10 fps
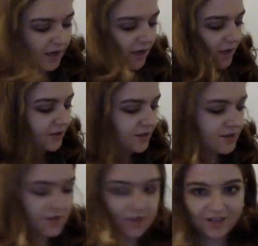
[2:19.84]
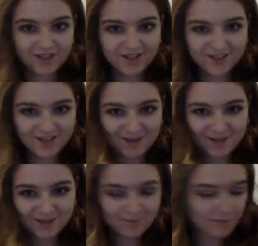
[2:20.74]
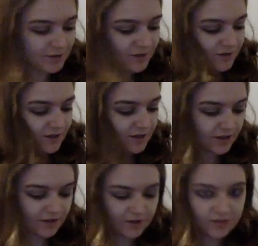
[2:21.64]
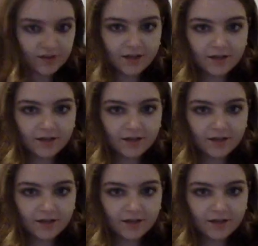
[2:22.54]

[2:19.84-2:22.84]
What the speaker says: The other thing about components here is that